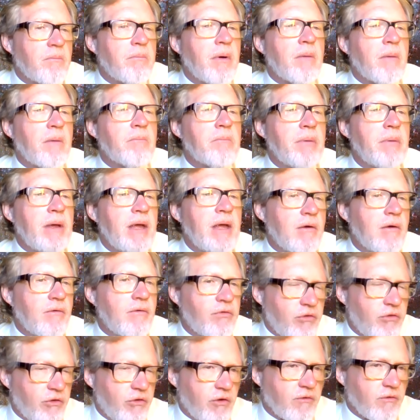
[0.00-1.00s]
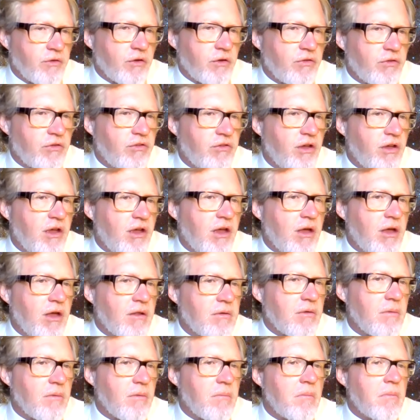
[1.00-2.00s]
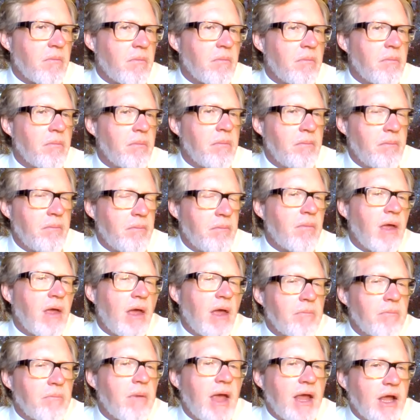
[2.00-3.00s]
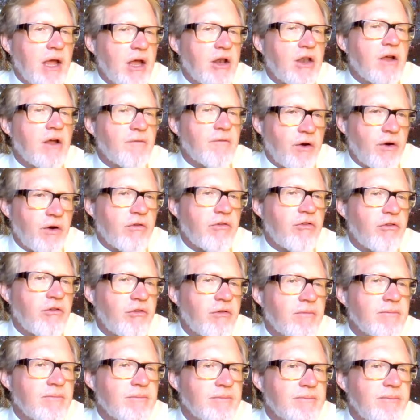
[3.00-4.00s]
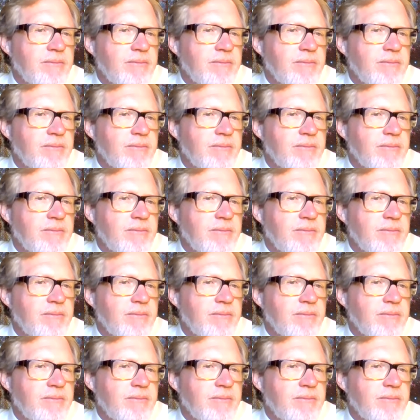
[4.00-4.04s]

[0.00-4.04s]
but be of service and and make a difference.